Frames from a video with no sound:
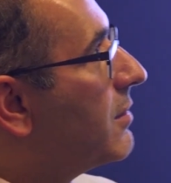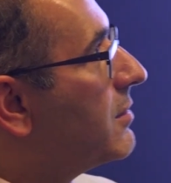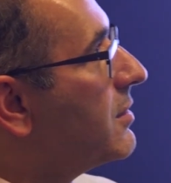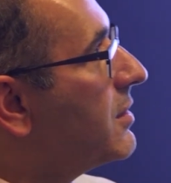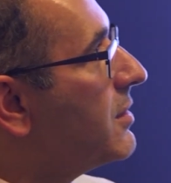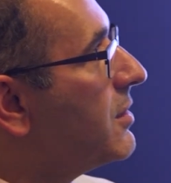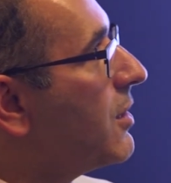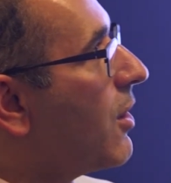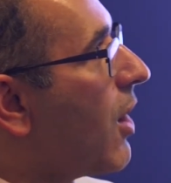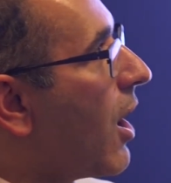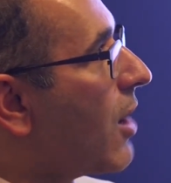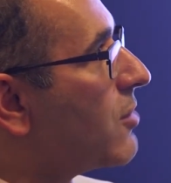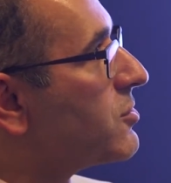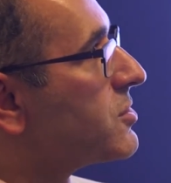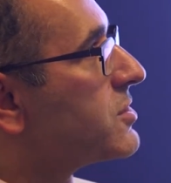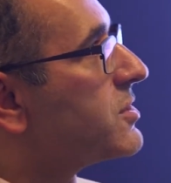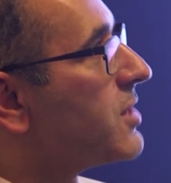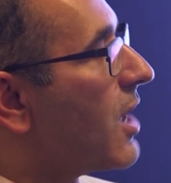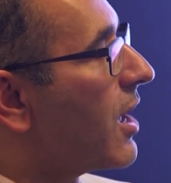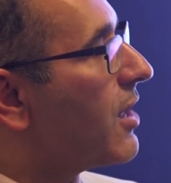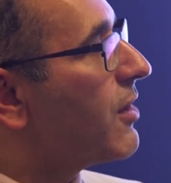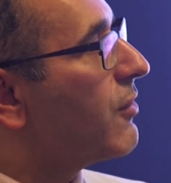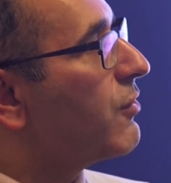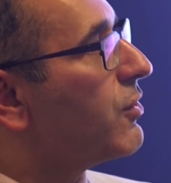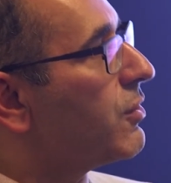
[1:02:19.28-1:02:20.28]
you know,
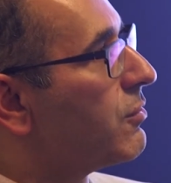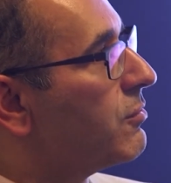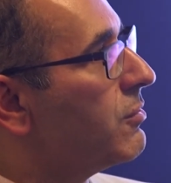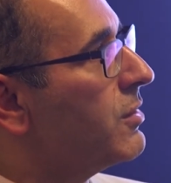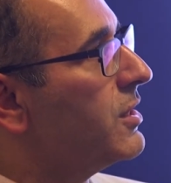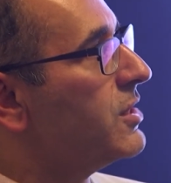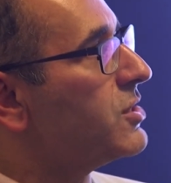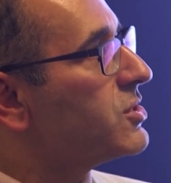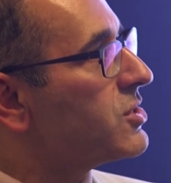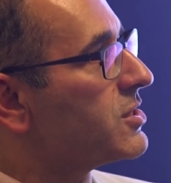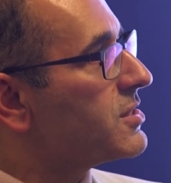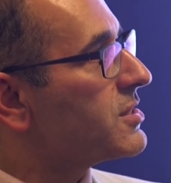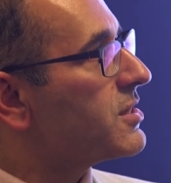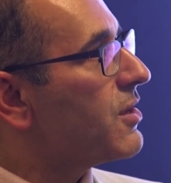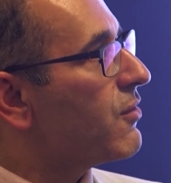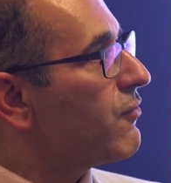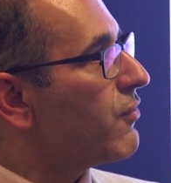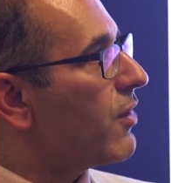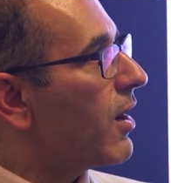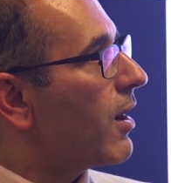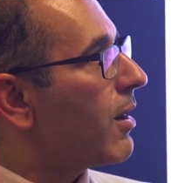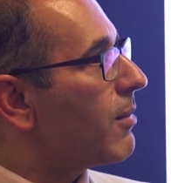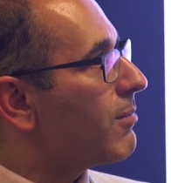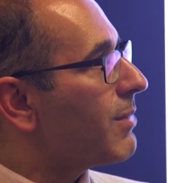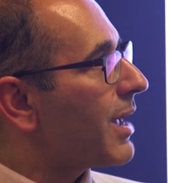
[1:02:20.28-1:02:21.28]
outside of the reaches of
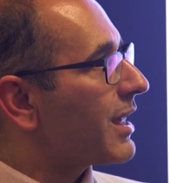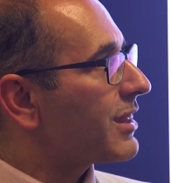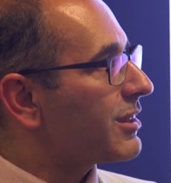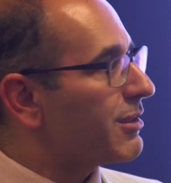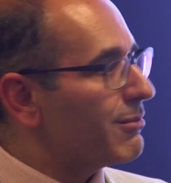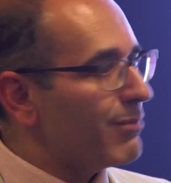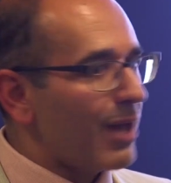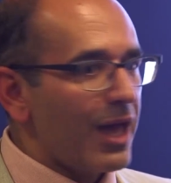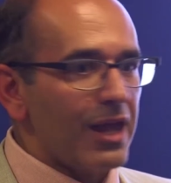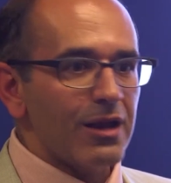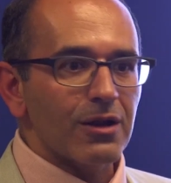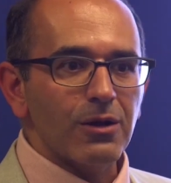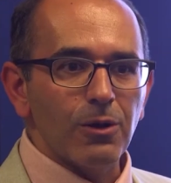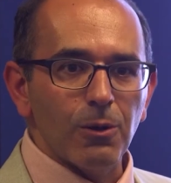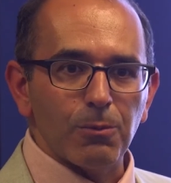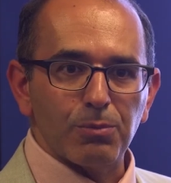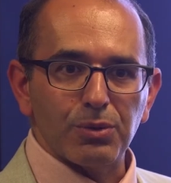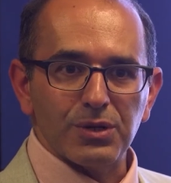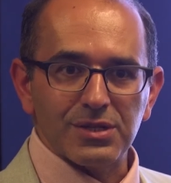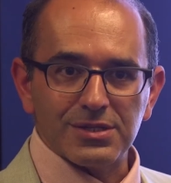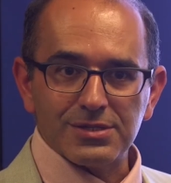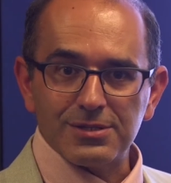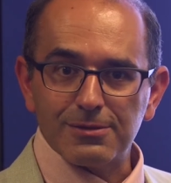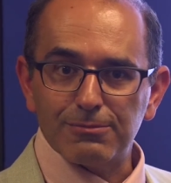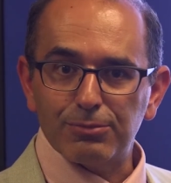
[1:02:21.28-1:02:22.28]
our mathematical
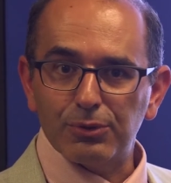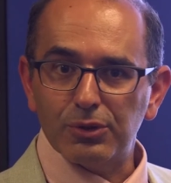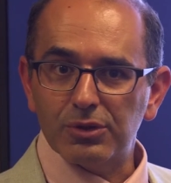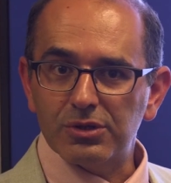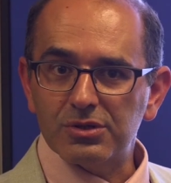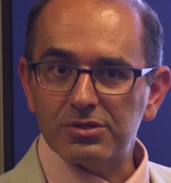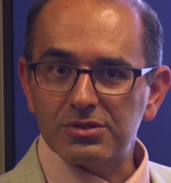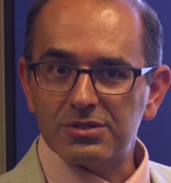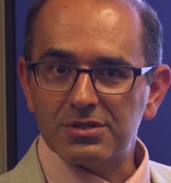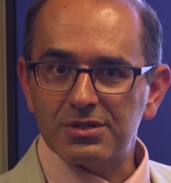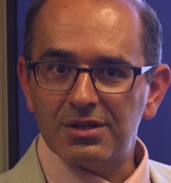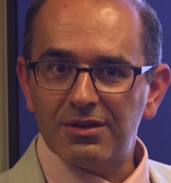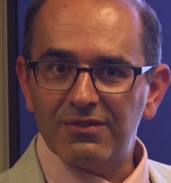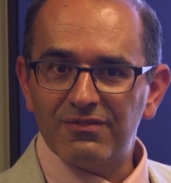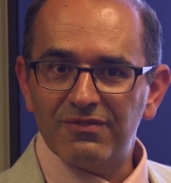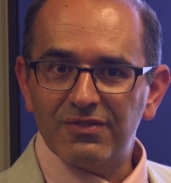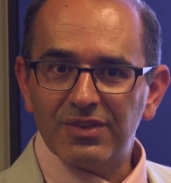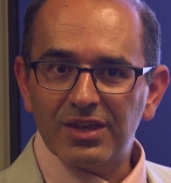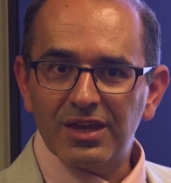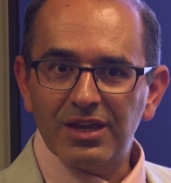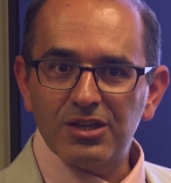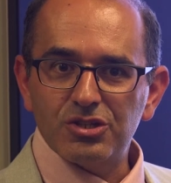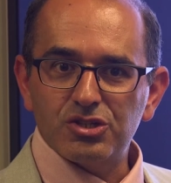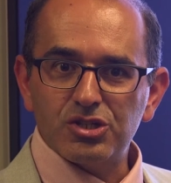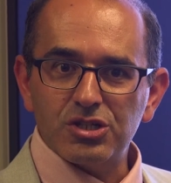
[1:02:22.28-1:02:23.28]
principles.
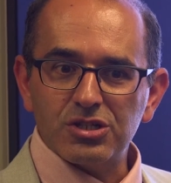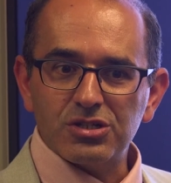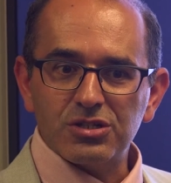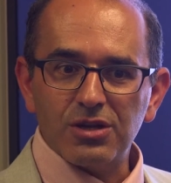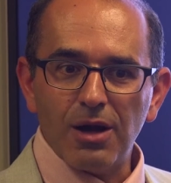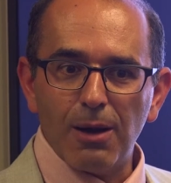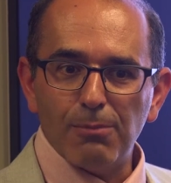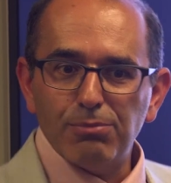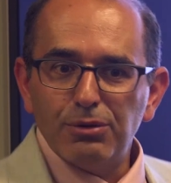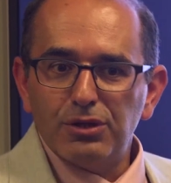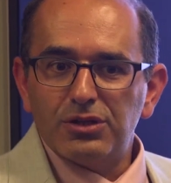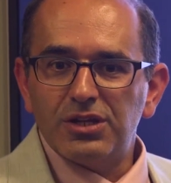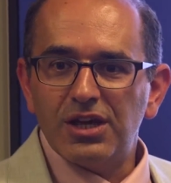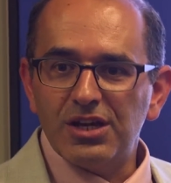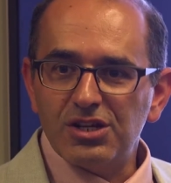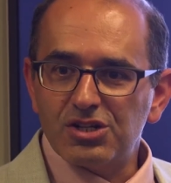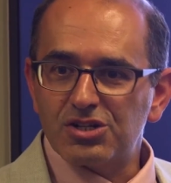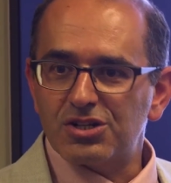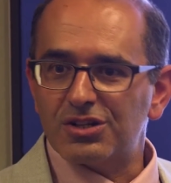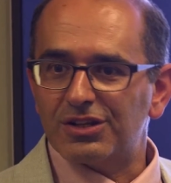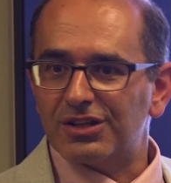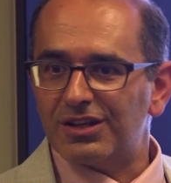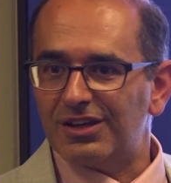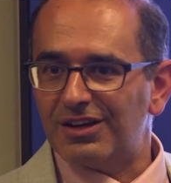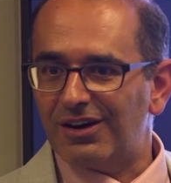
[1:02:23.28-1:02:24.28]
It's just
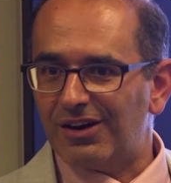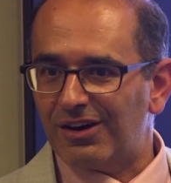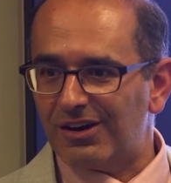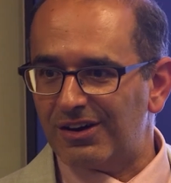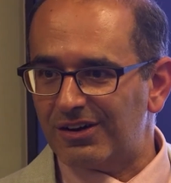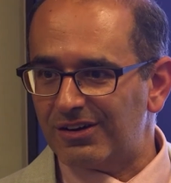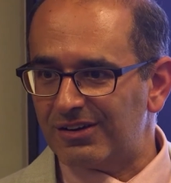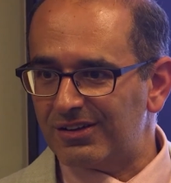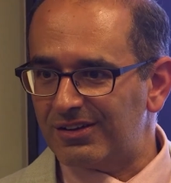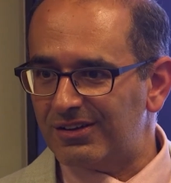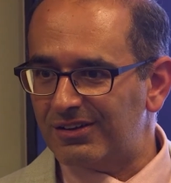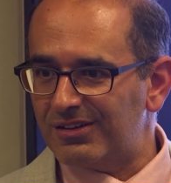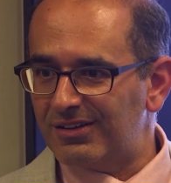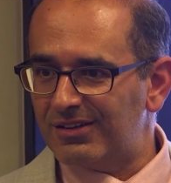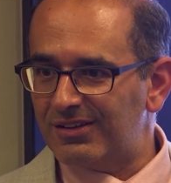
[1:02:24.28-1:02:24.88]
computationally hard.